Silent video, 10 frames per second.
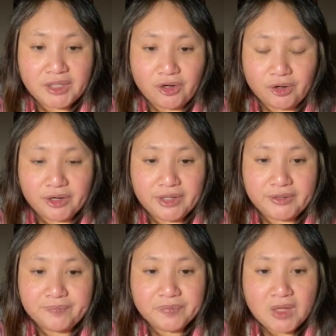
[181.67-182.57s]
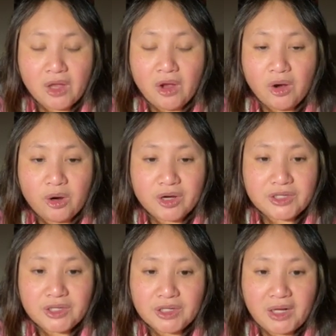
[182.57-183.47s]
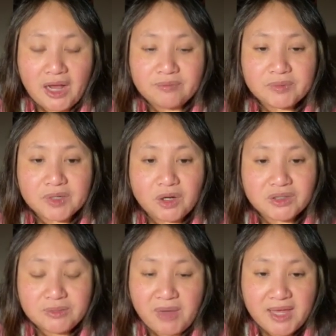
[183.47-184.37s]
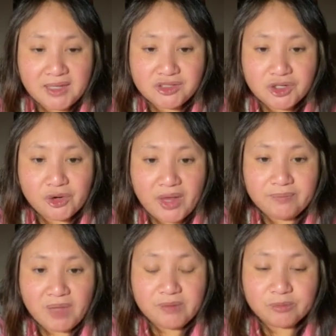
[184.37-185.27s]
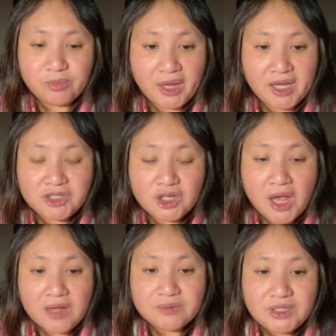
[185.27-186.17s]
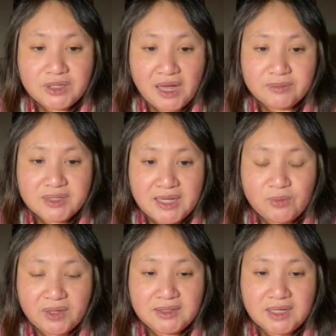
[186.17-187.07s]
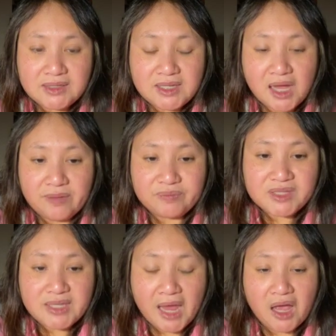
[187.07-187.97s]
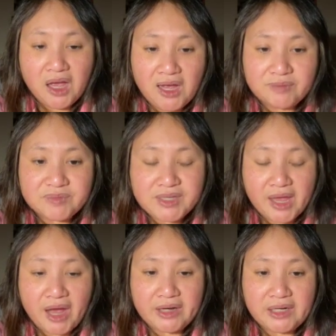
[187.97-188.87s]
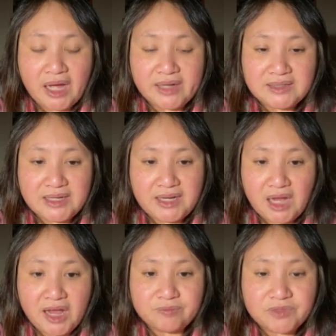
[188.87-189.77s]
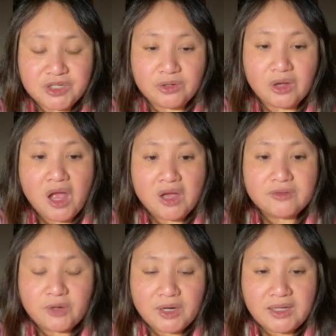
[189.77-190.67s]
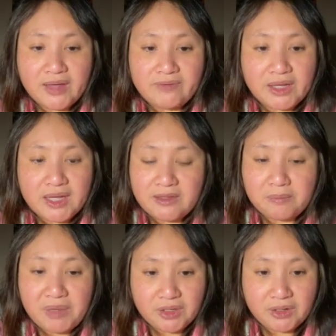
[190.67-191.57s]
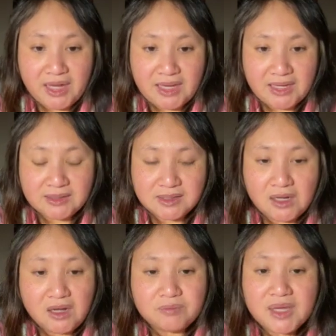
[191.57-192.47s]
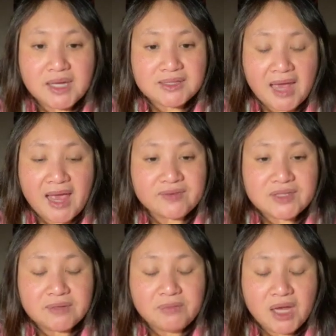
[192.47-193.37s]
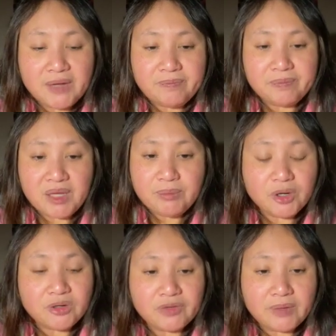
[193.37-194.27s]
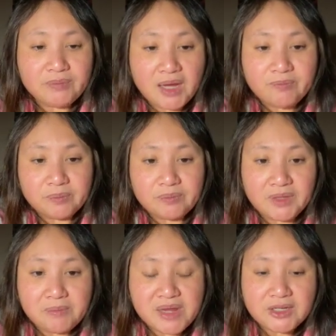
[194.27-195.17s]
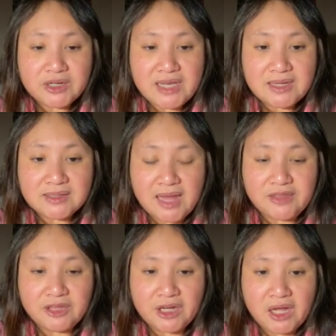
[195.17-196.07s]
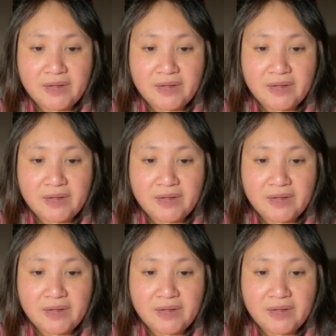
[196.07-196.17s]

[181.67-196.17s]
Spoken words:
.org, or you could go to my Instagram page to see what does Sarah Hadid do for a living in the Middle East, because I have some people from the Middle East, and they're